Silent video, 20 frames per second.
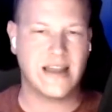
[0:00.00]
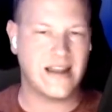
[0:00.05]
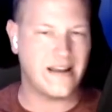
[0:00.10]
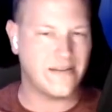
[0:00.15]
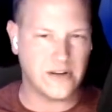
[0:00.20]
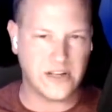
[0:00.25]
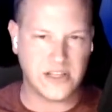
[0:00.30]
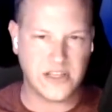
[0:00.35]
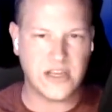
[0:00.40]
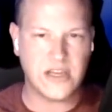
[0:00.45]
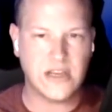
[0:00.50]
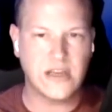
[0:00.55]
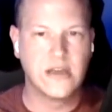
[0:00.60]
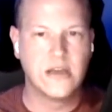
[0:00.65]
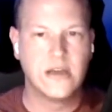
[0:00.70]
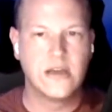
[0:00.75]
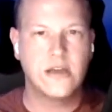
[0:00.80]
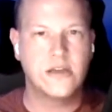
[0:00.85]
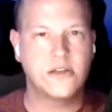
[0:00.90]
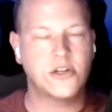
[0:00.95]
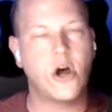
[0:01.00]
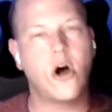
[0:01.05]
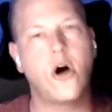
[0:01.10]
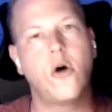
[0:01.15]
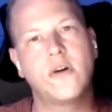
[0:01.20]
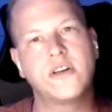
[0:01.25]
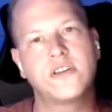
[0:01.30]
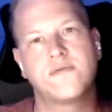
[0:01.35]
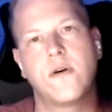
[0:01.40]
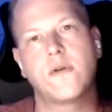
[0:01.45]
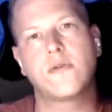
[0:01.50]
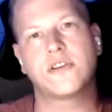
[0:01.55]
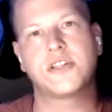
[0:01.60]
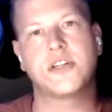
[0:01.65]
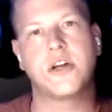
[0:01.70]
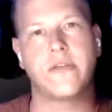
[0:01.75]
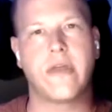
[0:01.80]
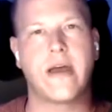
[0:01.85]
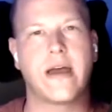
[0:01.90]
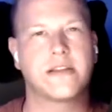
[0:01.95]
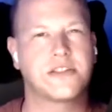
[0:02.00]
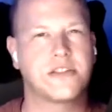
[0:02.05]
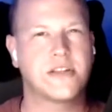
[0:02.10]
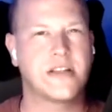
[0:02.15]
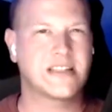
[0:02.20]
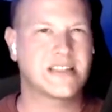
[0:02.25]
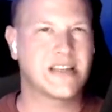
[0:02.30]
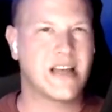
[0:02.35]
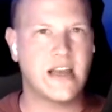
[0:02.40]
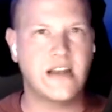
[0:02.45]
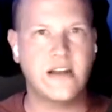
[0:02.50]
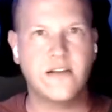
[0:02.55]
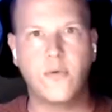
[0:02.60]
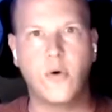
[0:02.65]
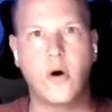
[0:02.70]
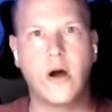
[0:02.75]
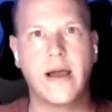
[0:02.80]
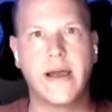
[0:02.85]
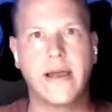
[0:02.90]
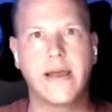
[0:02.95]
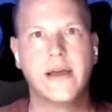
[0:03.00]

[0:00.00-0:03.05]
Everything is always focused on that. So that's kind of why